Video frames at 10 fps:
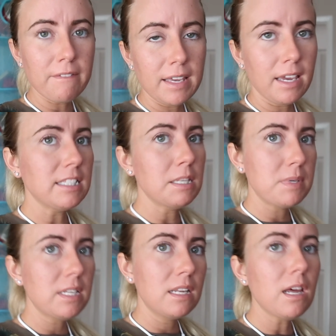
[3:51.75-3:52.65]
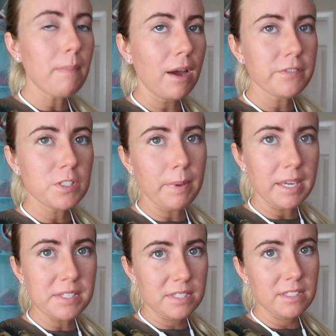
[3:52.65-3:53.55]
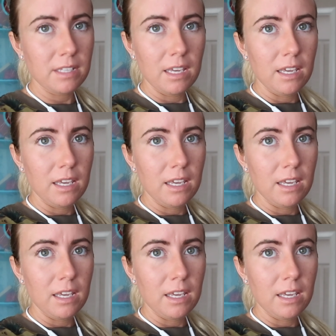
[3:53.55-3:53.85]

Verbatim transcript: like a limited amount of space